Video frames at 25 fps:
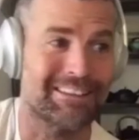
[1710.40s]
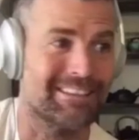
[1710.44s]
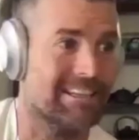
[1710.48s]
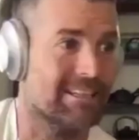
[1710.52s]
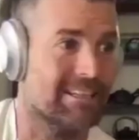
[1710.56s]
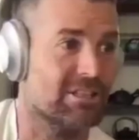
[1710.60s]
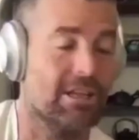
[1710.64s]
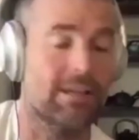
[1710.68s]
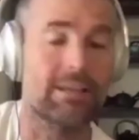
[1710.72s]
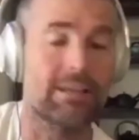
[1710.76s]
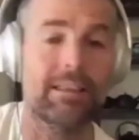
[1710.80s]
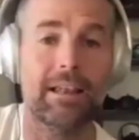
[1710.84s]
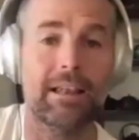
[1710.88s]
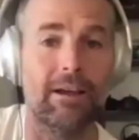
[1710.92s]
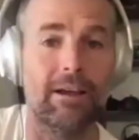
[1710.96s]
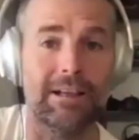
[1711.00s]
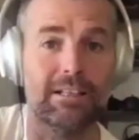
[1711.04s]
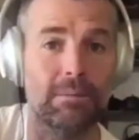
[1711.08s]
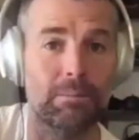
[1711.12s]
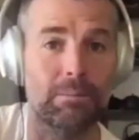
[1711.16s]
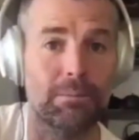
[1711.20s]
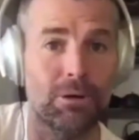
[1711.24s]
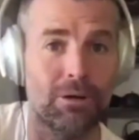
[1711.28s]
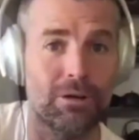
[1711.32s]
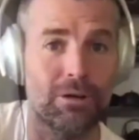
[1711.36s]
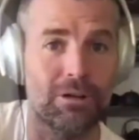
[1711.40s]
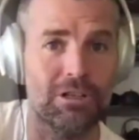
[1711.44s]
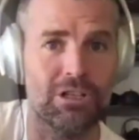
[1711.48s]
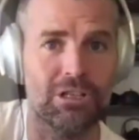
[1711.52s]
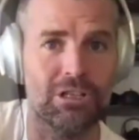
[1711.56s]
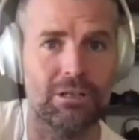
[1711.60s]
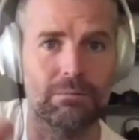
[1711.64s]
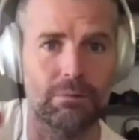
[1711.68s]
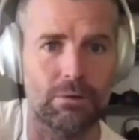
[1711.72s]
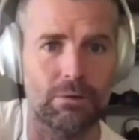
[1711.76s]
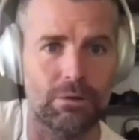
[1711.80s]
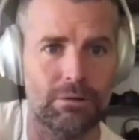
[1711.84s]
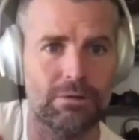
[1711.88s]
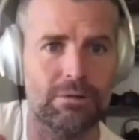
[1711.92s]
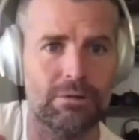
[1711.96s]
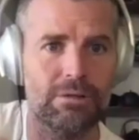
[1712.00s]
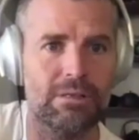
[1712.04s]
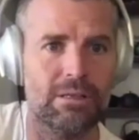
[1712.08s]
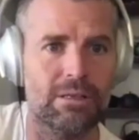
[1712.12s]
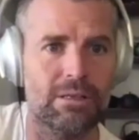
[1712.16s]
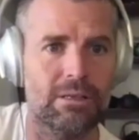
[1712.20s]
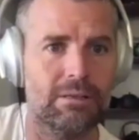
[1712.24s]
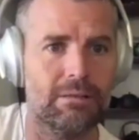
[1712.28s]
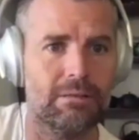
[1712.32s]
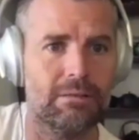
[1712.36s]
So they like to perch and roost
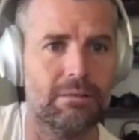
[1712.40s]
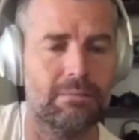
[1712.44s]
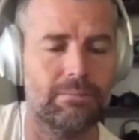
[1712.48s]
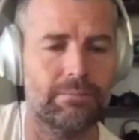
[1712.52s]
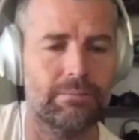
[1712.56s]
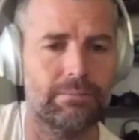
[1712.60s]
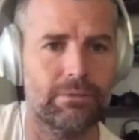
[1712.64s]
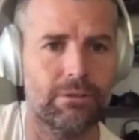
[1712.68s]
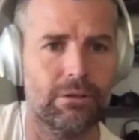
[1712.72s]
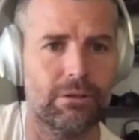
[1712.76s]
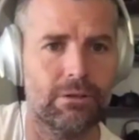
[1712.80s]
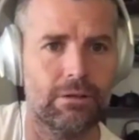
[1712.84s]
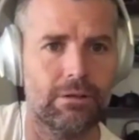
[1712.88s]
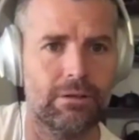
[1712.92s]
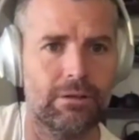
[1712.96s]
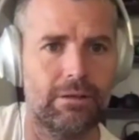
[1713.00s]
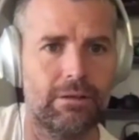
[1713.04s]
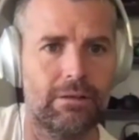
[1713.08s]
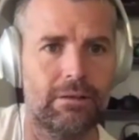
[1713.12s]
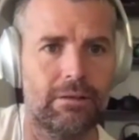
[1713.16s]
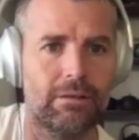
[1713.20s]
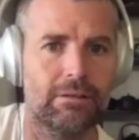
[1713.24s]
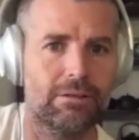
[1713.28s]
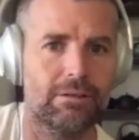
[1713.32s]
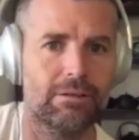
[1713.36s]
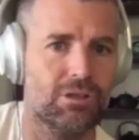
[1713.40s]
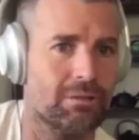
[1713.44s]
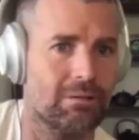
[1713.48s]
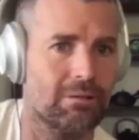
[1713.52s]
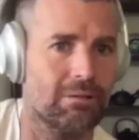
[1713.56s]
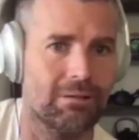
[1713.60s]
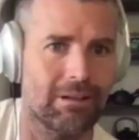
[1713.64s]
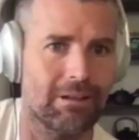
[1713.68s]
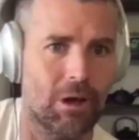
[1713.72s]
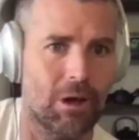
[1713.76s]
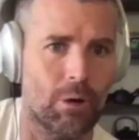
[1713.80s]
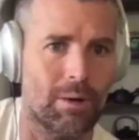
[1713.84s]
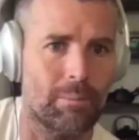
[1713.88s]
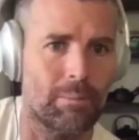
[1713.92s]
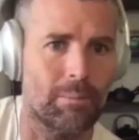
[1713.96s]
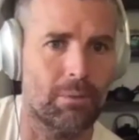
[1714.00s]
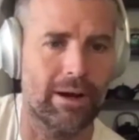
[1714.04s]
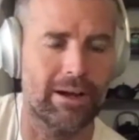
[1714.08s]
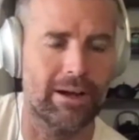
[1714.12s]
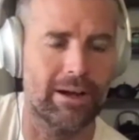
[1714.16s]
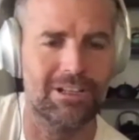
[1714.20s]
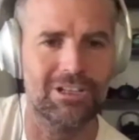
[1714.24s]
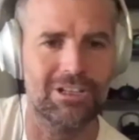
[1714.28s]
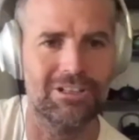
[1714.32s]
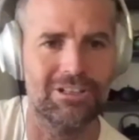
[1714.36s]
in lower
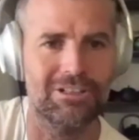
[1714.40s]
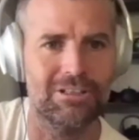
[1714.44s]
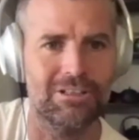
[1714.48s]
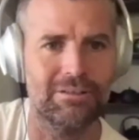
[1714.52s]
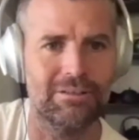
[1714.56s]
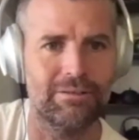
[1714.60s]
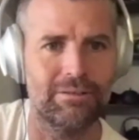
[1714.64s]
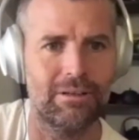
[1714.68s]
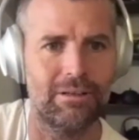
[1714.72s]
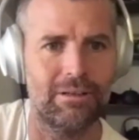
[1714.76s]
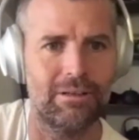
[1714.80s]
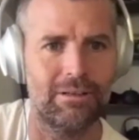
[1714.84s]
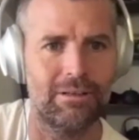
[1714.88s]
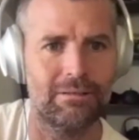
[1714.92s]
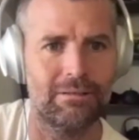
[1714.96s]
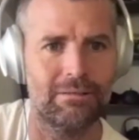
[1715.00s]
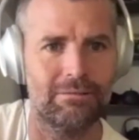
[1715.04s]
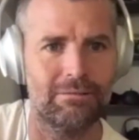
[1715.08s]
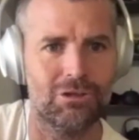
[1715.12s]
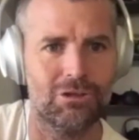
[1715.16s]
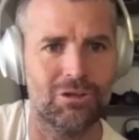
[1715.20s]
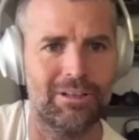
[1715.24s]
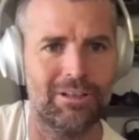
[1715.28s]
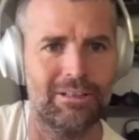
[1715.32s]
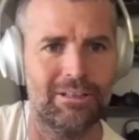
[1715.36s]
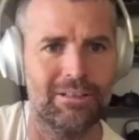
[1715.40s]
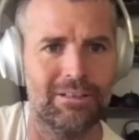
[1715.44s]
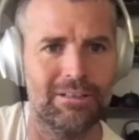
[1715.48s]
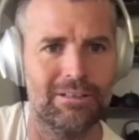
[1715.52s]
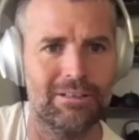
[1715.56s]
branches in trees,